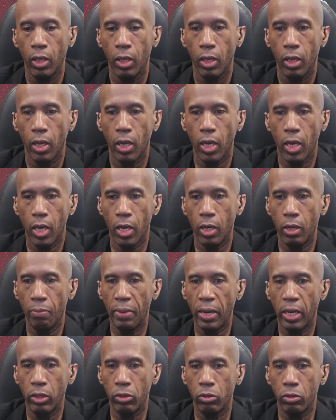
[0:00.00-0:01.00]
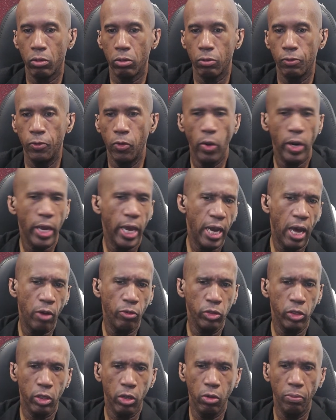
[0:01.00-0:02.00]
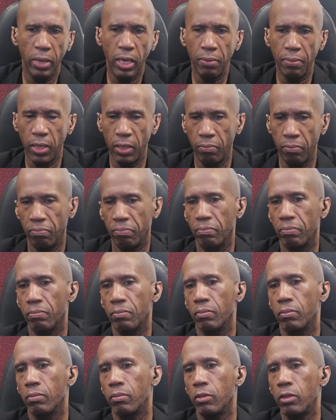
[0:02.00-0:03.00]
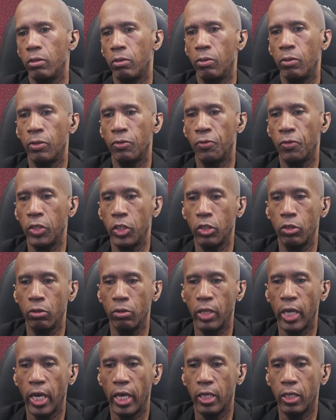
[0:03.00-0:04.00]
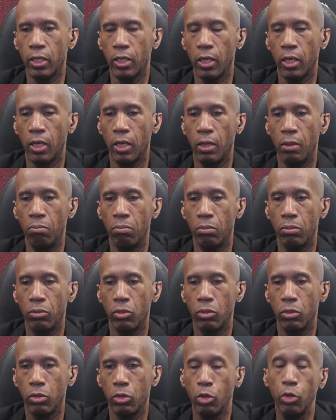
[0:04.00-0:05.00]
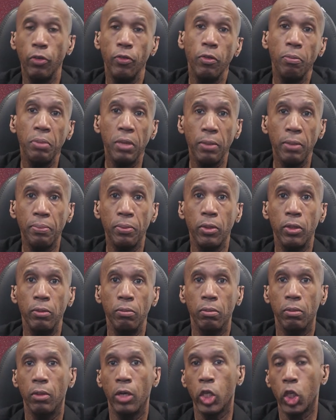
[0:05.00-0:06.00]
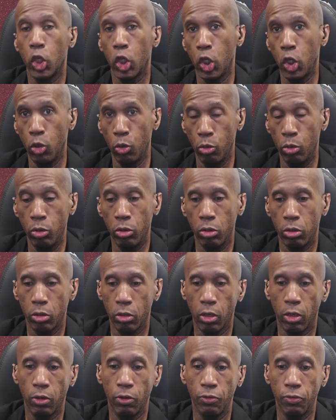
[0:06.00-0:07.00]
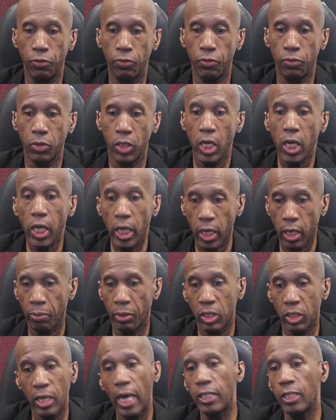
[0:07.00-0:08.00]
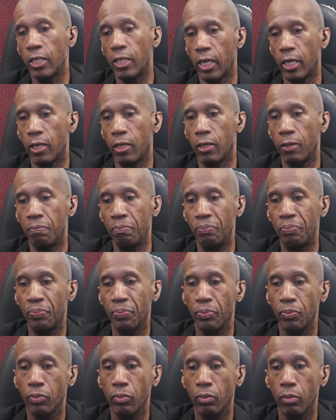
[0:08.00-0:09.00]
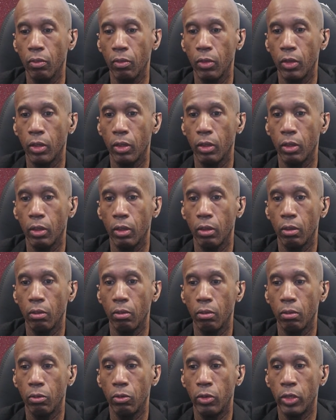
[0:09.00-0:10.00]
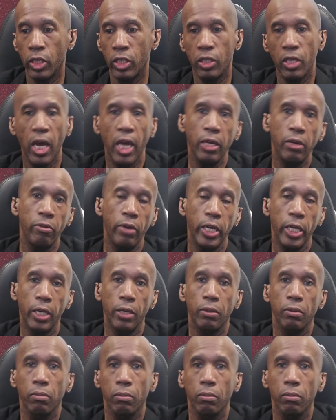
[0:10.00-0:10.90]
And about 48 hours ago, maybe, it was official that two of the people accused of killing him, assassinating him, were exonerated